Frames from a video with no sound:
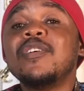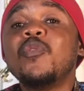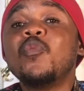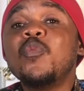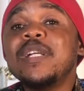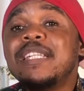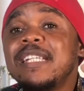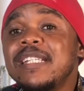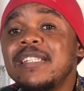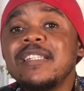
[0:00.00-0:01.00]

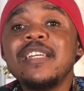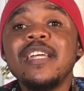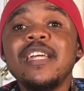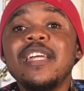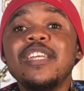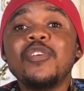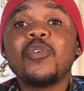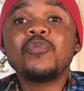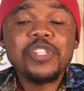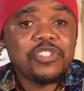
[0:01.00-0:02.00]
within your
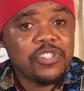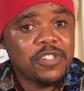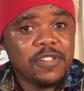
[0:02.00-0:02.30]
reach.